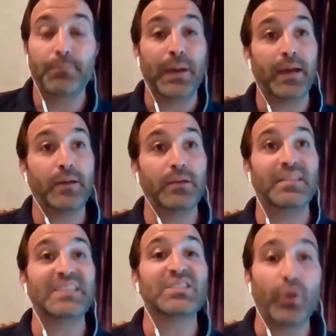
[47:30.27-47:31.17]
but
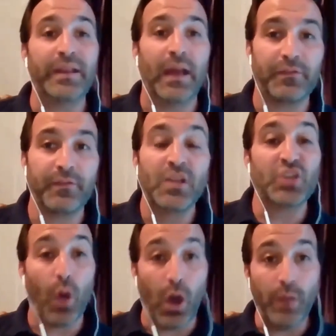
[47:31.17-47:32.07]
there's not enough
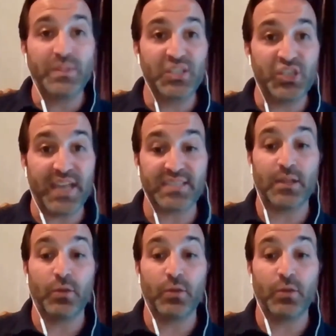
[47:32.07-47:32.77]
so i would suggest